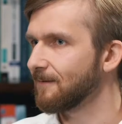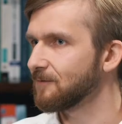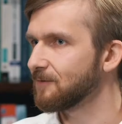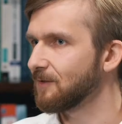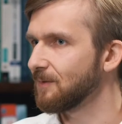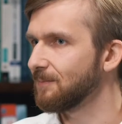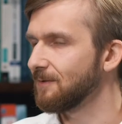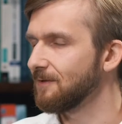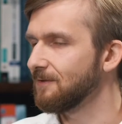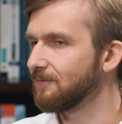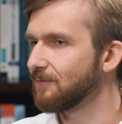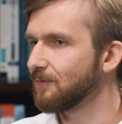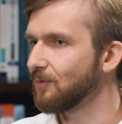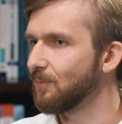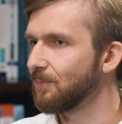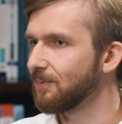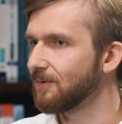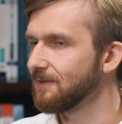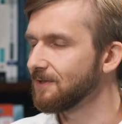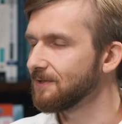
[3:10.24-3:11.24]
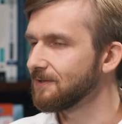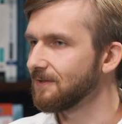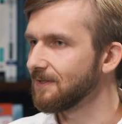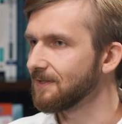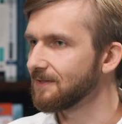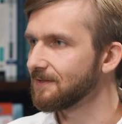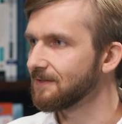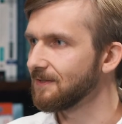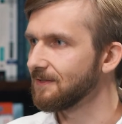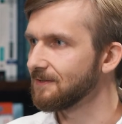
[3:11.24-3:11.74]
So I believe operational
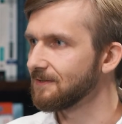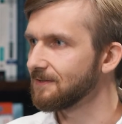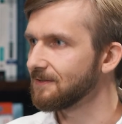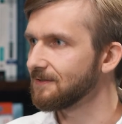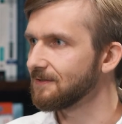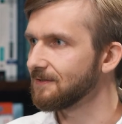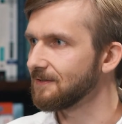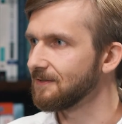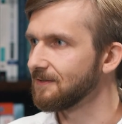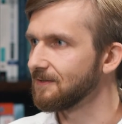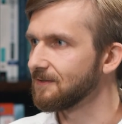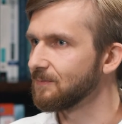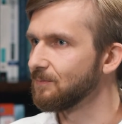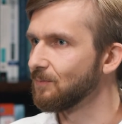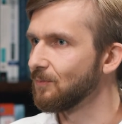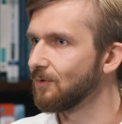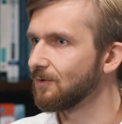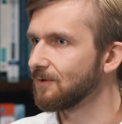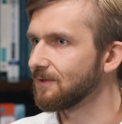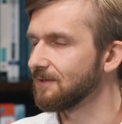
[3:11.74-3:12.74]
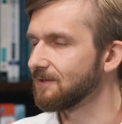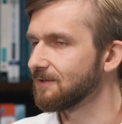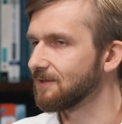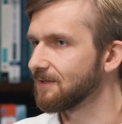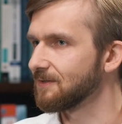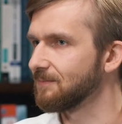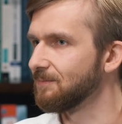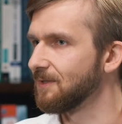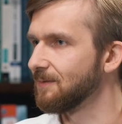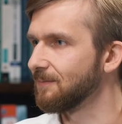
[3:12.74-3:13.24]
excellence is more than
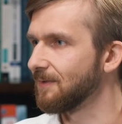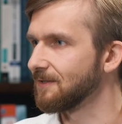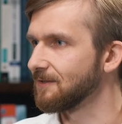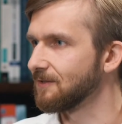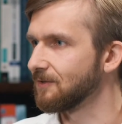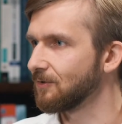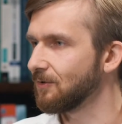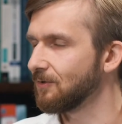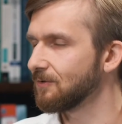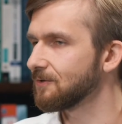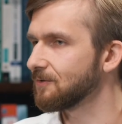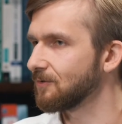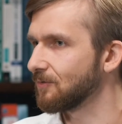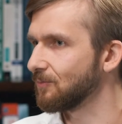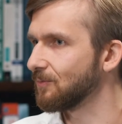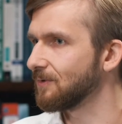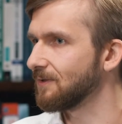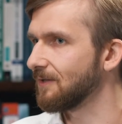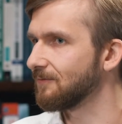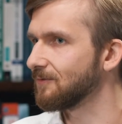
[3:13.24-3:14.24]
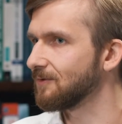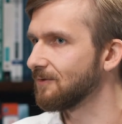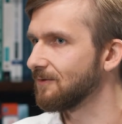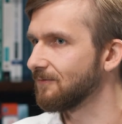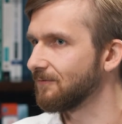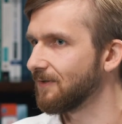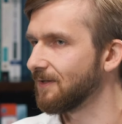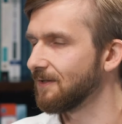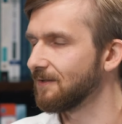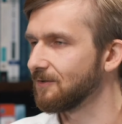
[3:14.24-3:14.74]
just minimizing cost, or we have to
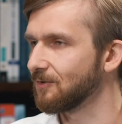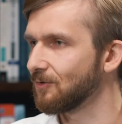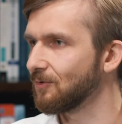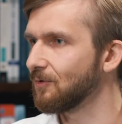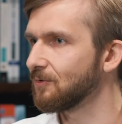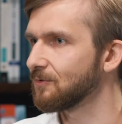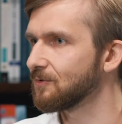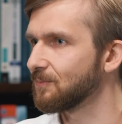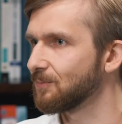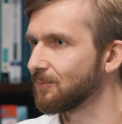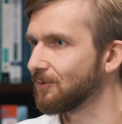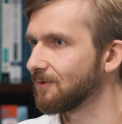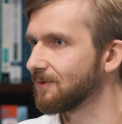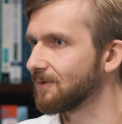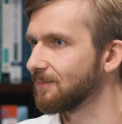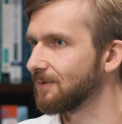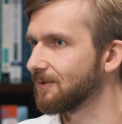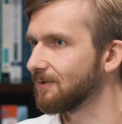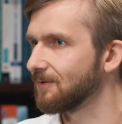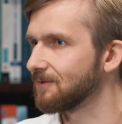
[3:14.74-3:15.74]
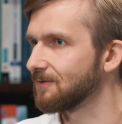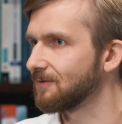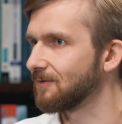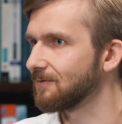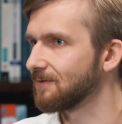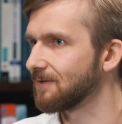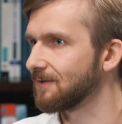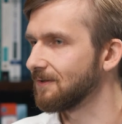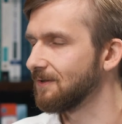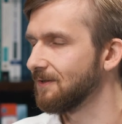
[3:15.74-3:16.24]
define cost broader because
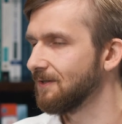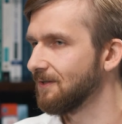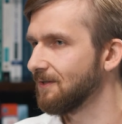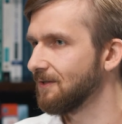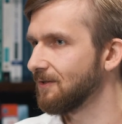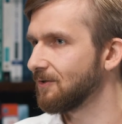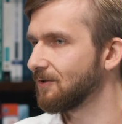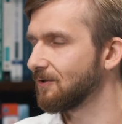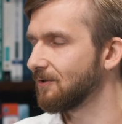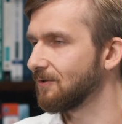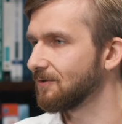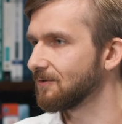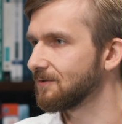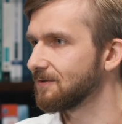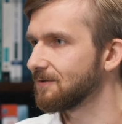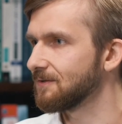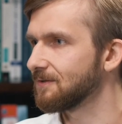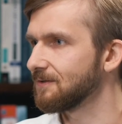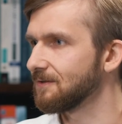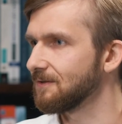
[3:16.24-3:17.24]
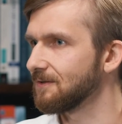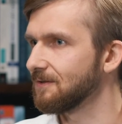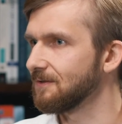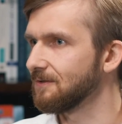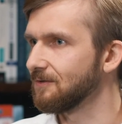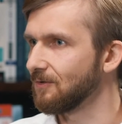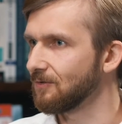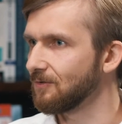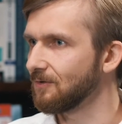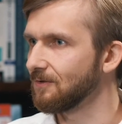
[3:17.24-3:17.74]
those are costs
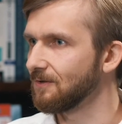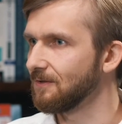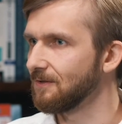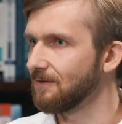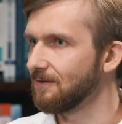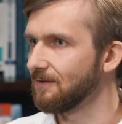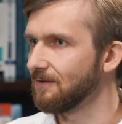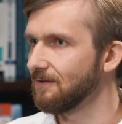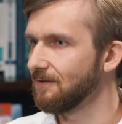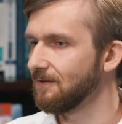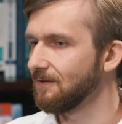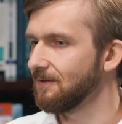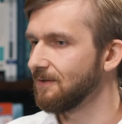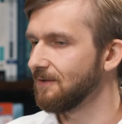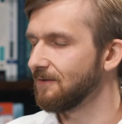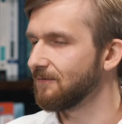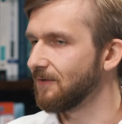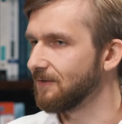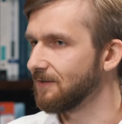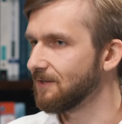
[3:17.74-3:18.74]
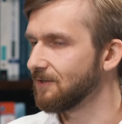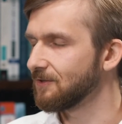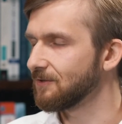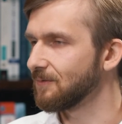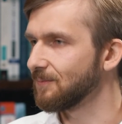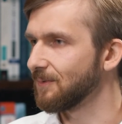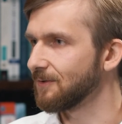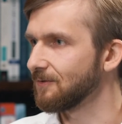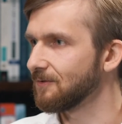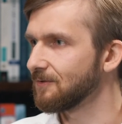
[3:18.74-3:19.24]
not only financial but